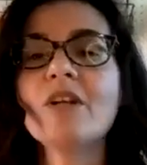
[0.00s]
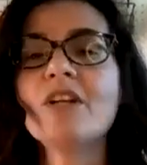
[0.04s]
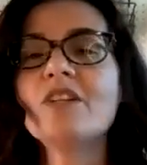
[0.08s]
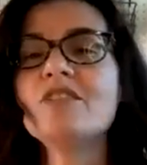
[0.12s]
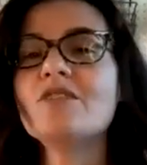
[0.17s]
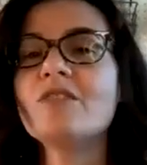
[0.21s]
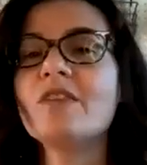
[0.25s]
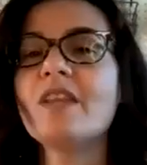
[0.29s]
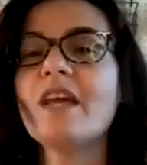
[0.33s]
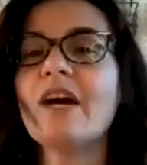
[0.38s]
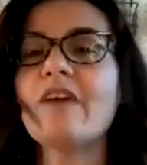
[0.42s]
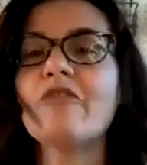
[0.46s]
want
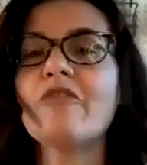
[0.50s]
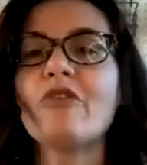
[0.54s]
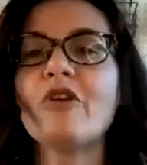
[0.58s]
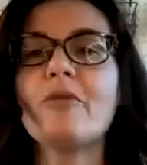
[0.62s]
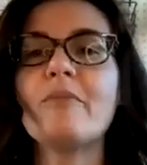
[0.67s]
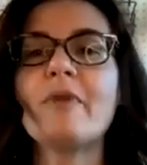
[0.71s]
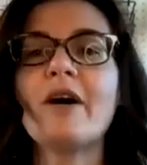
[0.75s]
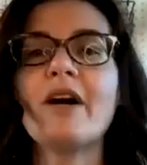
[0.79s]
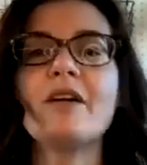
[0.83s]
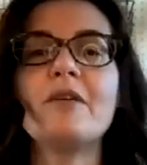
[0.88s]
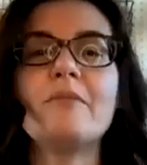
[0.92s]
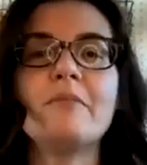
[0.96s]
to do that for
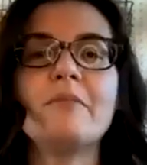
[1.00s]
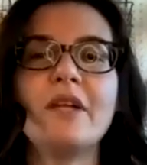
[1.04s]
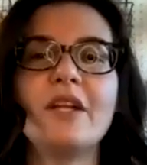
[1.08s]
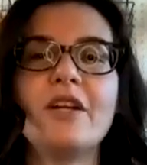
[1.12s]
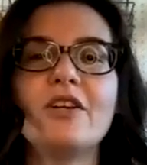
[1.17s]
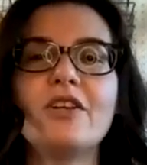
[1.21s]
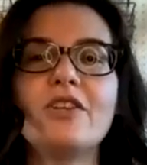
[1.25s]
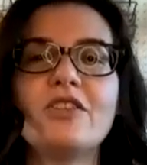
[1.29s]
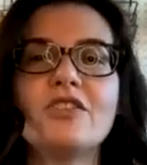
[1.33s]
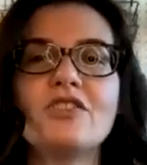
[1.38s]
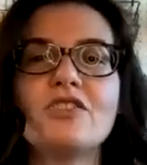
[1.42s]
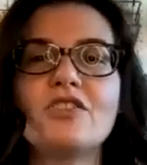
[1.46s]
about a
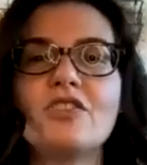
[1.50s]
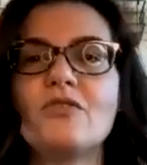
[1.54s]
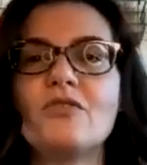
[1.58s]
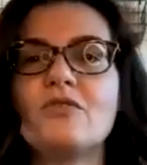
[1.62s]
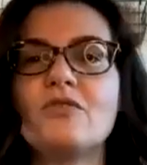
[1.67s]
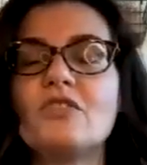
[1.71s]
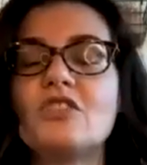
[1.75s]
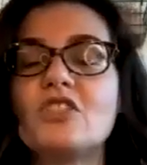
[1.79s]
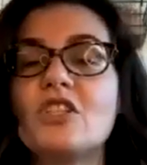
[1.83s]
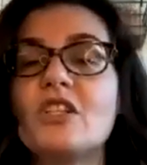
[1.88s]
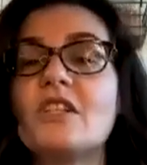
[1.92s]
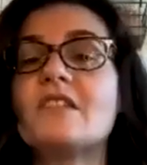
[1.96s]
minute or 2
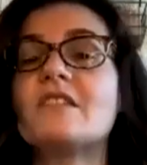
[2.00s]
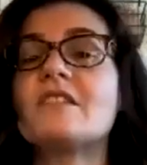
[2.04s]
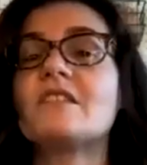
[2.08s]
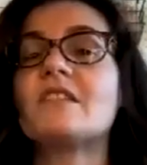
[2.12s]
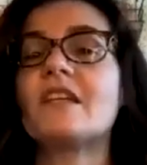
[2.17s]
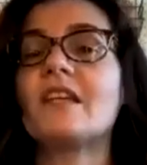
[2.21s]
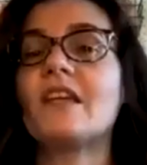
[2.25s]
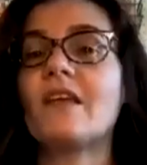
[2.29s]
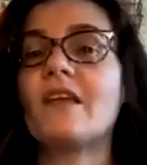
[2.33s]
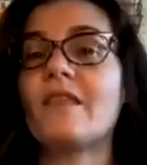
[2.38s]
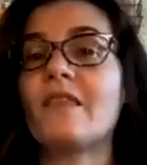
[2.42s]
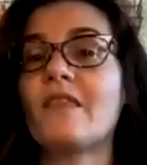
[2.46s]
just to
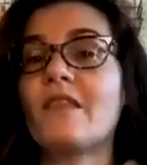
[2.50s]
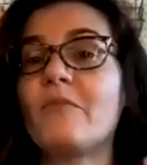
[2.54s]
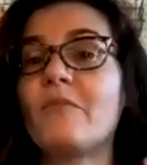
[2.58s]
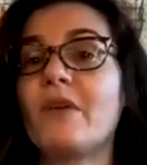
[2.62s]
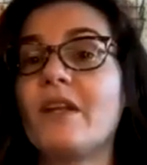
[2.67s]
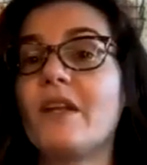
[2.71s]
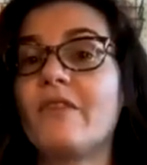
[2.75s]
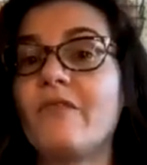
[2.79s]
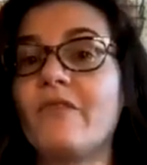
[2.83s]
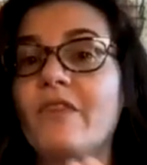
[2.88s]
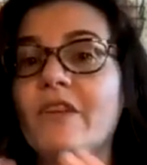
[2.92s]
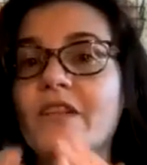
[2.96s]
get the
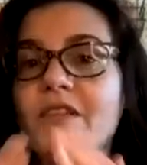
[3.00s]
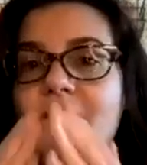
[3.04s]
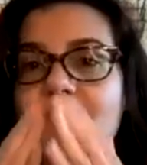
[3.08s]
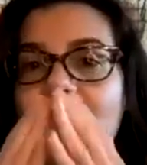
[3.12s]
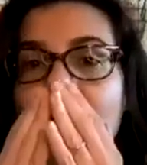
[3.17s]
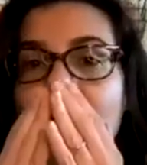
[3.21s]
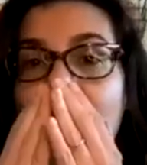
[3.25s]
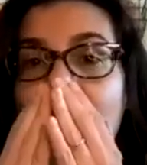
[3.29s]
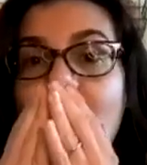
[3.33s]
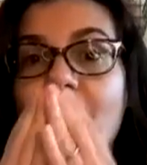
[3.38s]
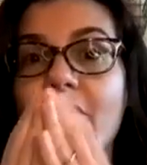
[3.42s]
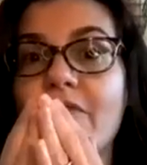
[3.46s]
benefits
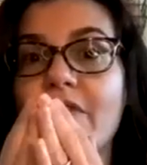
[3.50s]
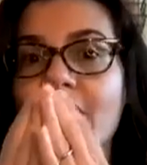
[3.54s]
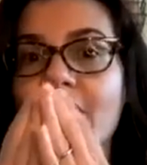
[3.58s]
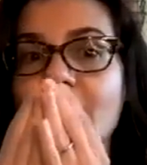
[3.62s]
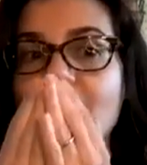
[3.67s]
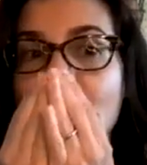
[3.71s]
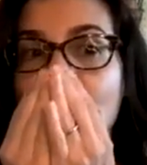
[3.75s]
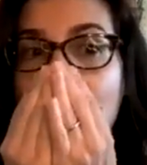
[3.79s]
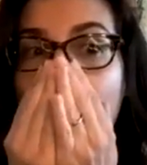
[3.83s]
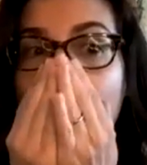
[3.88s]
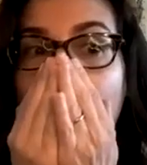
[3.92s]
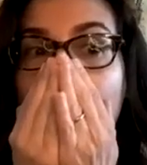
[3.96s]
of
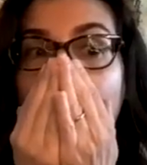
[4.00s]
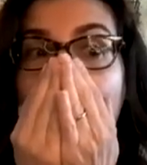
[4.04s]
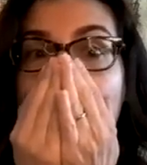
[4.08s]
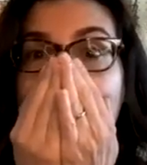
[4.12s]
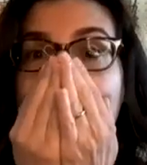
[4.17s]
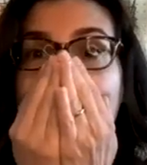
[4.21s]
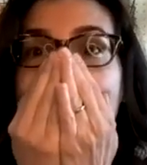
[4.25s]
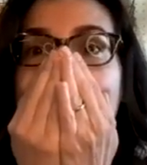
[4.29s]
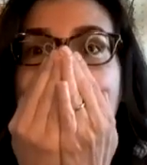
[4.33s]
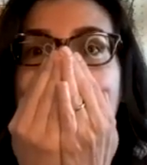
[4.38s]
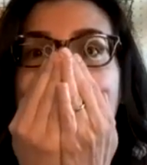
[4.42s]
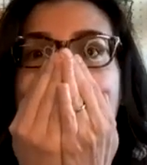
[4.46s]
these
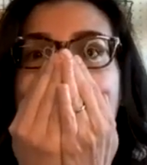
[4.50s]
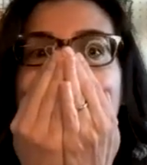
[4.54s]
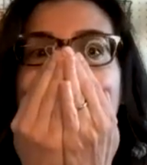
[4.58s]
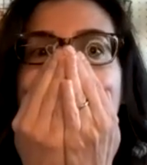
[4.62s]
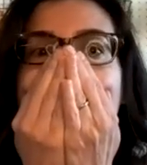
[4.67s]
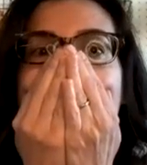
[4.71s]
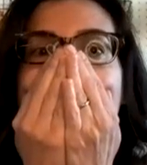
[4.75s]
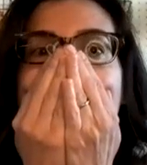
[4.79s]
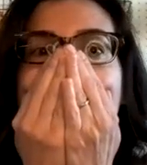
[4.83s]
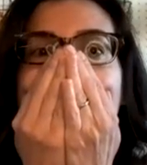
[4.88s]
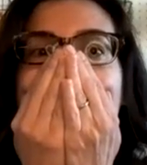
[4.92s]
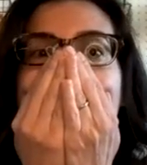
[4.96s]
oils.
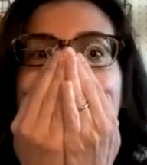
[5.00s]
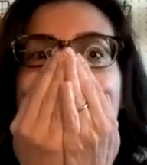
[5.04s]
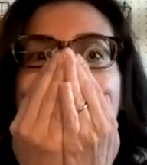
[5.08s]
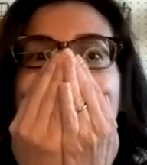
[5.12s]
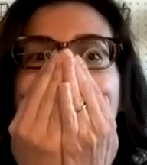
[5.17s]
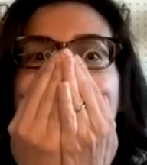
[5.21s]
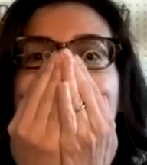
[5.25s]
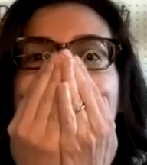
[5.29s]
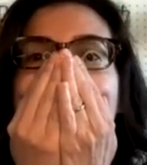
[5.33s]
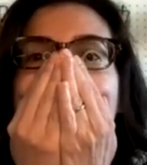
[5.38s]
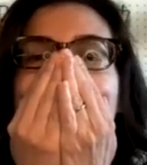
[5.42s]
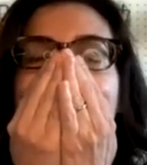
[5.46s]

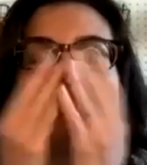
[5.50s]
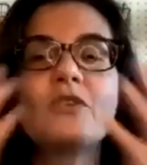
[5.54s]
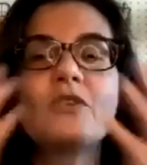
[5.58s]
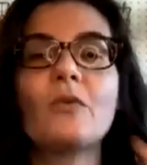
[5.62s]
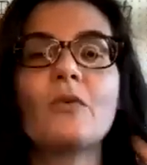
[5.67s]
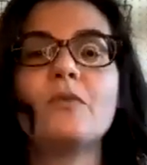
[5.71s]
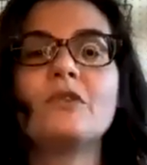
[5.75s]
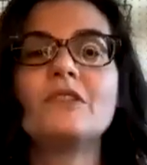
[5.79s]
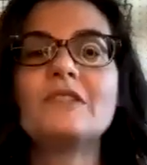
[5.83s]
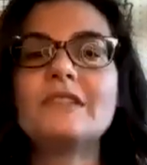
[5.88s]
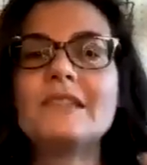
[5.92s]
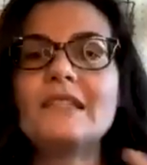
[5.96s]

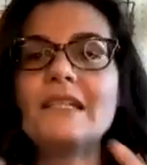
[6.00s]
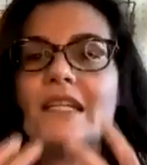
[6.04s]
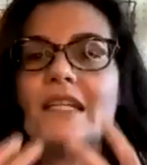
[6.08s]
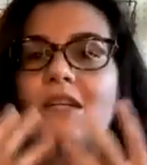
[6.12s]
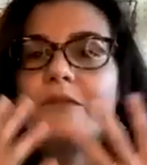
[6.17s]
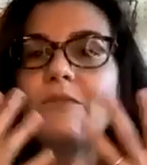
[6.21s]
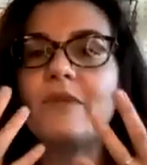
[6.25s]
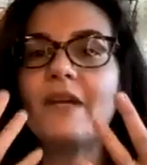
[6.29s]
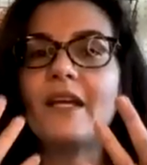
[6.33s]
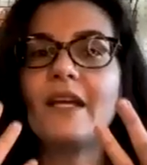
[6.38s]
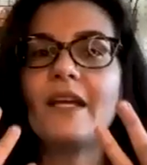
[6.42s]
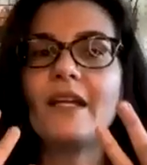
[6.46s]
So
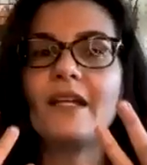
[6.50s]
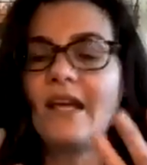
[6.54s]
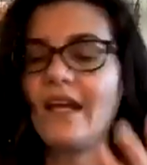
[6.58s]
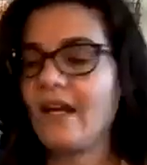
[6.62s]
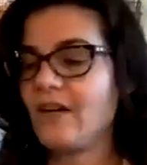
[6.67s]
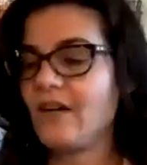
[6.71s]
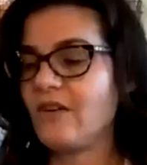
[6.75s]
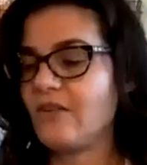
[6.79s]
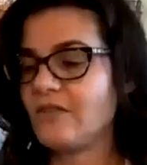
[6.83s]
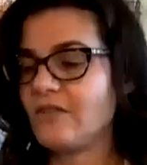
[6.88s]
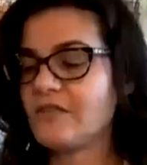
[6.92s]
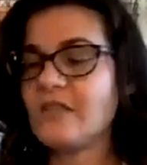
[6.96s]
deep
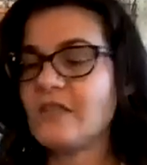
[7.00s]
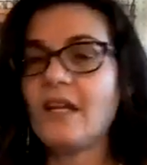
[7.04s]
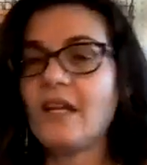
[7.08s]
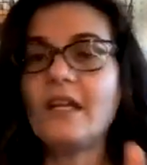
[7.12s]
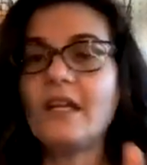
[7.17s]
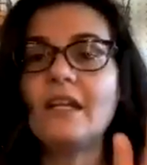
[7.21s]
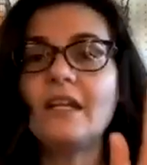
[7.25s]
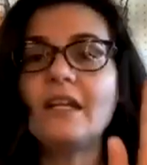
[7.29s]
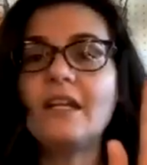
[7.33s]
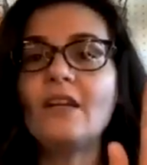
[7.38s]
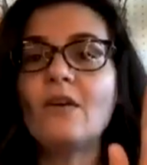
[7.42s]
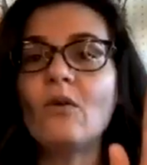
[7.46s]
inhales,
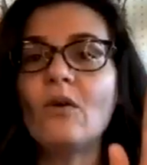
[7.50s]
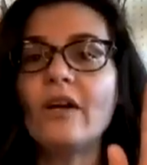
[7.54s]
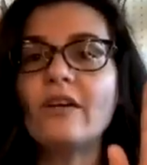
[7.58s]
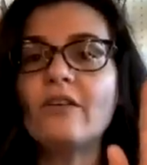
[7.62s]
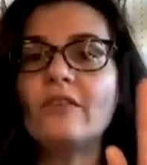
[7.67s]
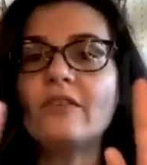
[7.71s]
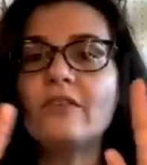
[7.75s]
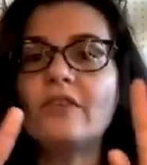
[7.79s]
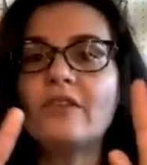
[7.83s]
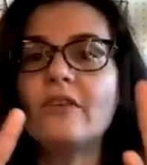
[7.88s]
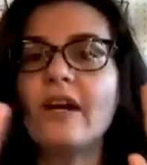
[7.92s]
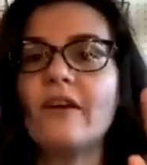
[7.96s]
and any
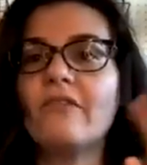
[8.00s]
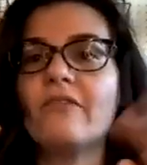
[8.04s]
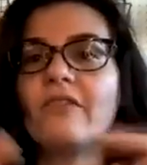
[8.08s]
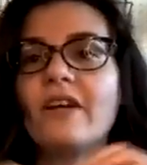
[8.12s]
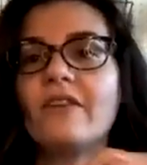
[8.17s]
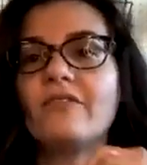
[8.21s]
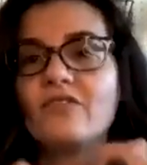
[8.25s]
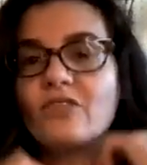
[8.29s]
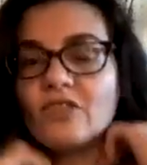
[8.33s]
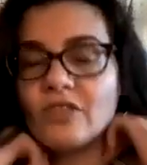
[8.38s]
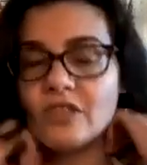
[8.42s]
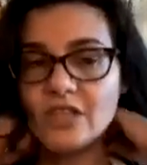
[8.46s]
oil you have
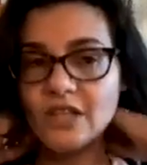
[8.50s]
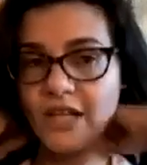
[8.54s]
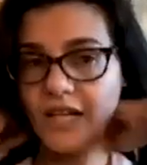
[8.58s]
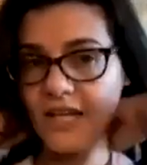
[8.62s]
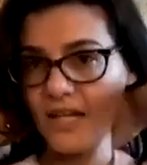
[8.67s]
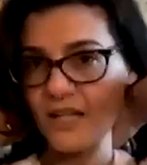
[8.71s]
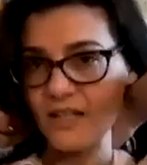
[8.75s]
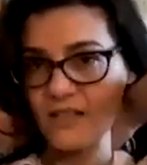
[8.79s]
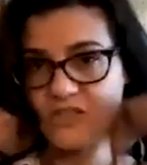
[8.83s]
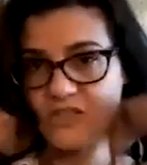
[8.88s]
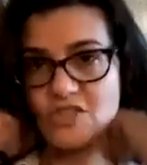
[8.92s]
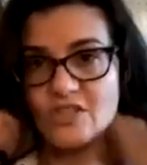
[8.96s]
left on your
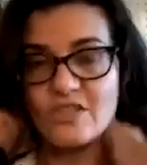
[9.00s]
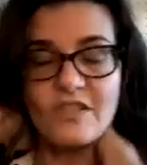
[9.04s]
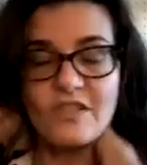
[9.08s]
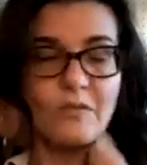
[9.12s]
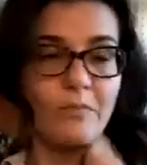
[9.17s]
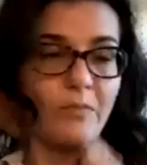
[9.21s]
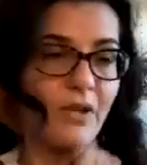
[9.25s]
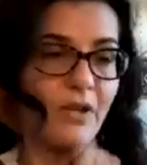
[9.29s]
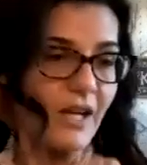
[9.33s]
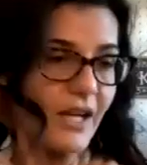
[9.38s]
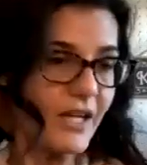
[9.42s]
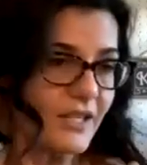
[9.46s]
hands, just
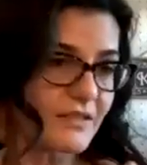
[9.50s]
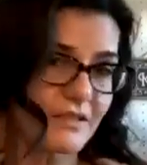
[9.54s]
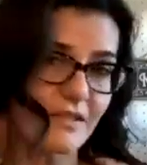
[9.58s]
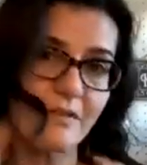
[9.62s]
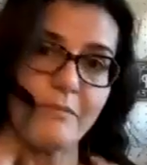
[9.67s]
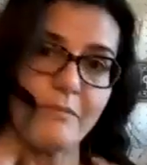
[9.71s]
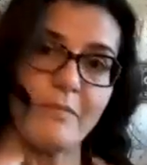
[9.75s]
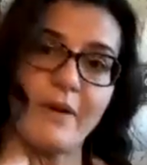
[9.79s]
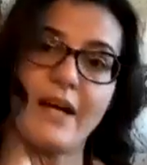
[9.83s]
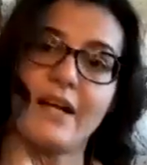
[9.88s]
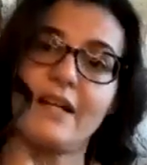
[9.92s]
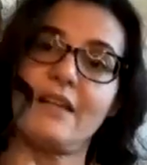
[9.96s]
apply it to
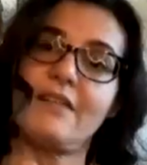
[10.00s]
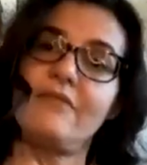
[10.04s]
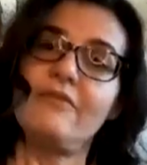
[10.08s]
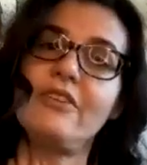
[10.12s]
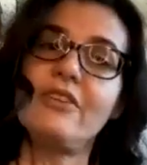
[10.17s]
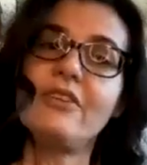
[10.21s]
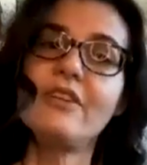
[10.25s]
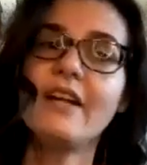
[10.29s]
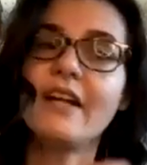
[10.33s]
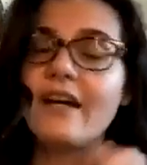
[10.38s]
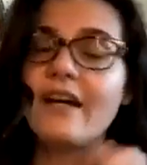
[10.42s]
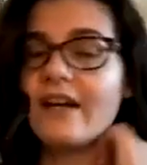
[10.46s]
the back of
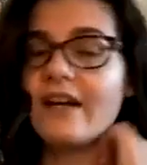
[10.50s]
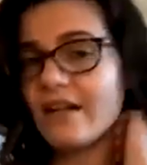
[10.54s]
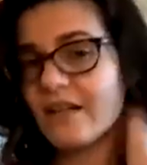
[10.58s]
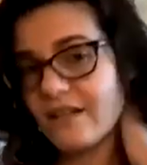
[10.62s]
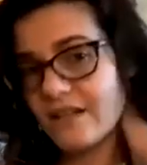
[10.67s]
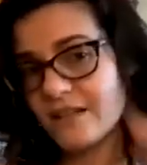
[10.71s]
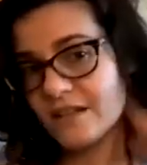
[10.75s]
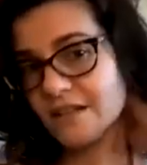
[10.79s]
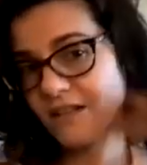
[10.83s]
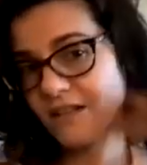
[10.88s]
your neck.